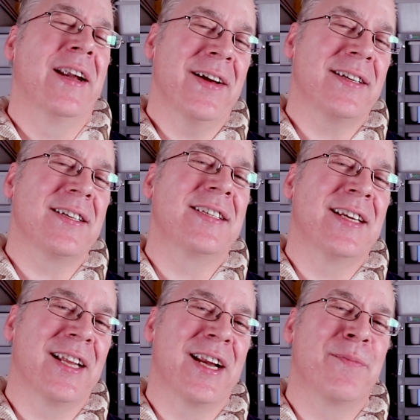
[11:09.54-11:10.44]
And I've actually
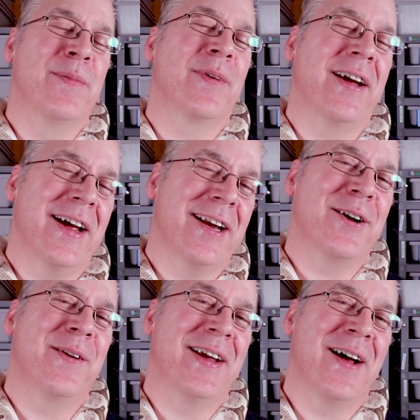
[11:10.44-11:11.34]
seen a lot of people kind of
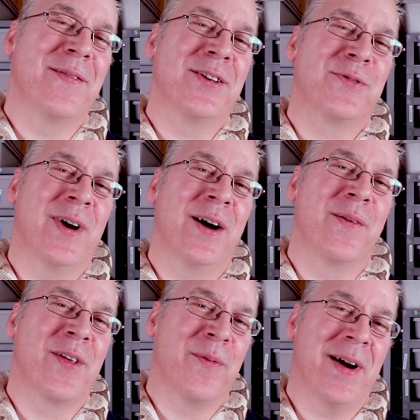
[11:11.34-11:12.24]
go down this route
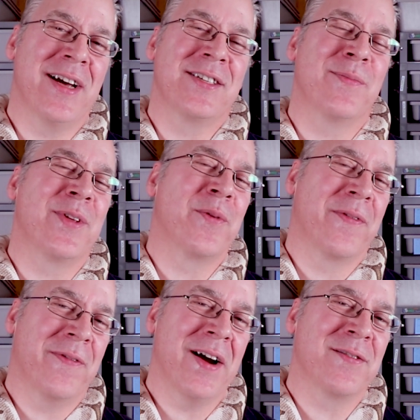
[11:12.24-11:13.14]
where they'll buy something
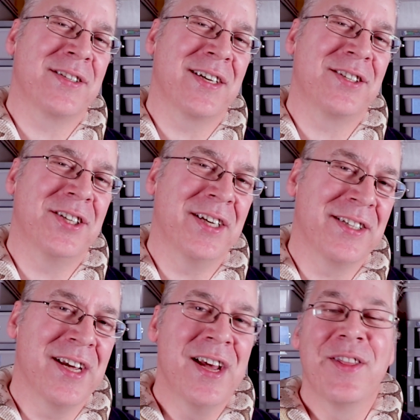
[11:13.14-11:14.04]
with 5 or 6
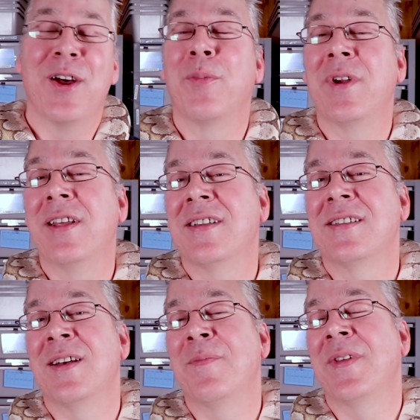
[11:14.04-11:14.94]
genes, they'll breed it to
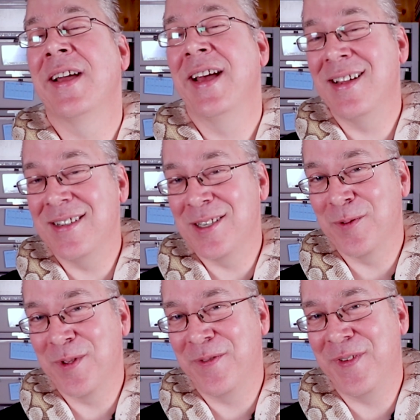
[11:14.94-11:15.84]
something else
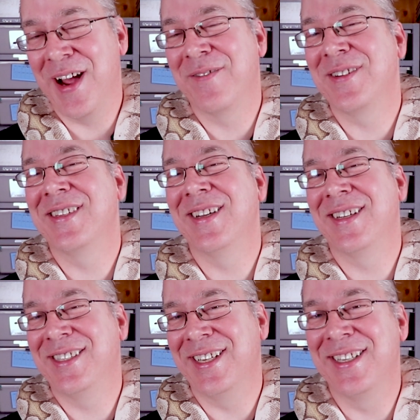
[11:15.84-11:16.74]
with 5 or
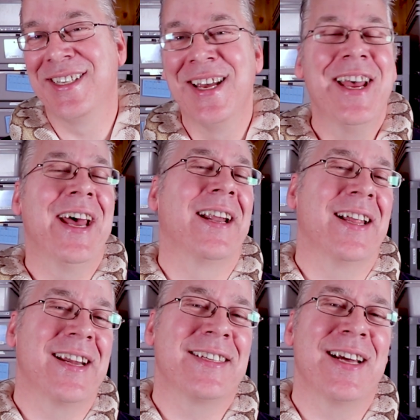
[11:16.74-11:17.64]
6 genes. And a
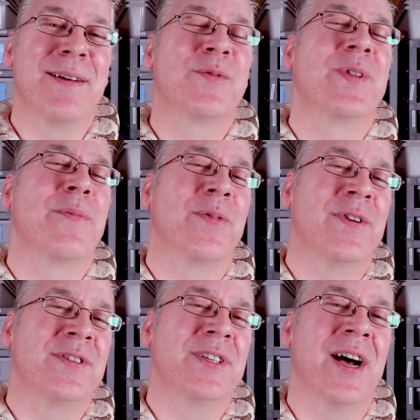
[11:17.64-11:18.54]
lot of times when they
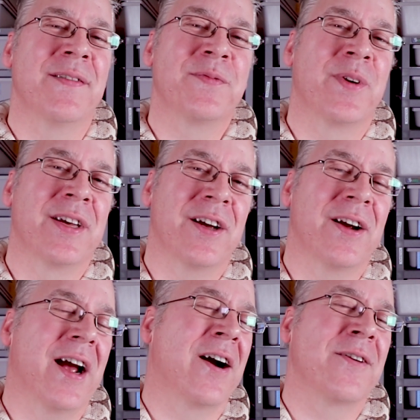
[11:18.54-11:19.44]
produce the offspring,
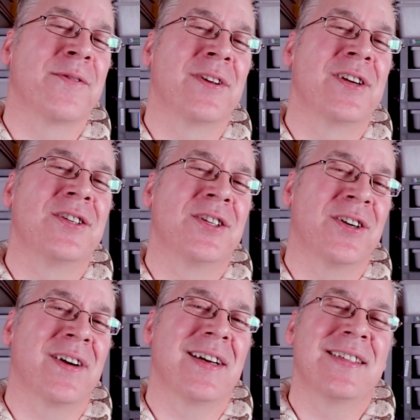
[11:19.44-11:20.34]
they aren't really
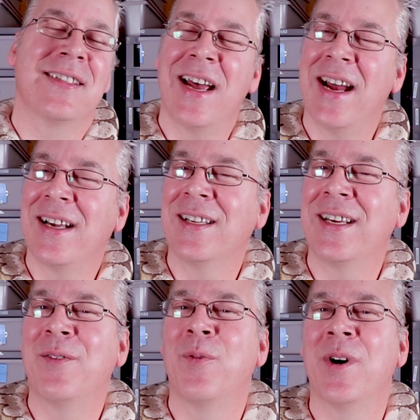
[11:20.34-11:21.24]
sure
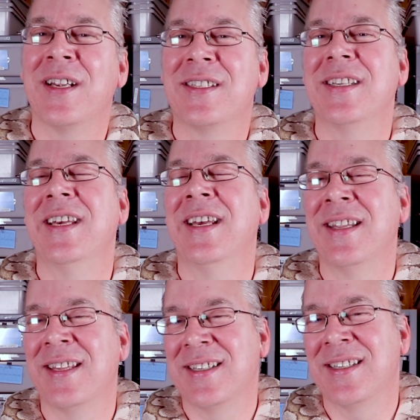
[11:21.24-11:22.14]
exactly what's
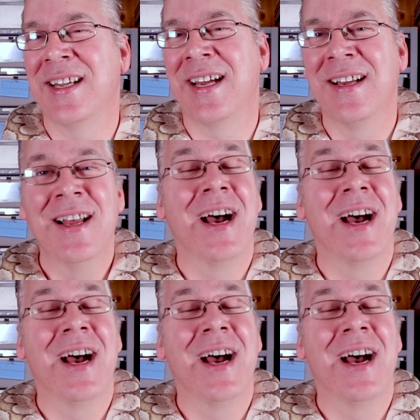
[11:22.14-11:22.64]
in the snake.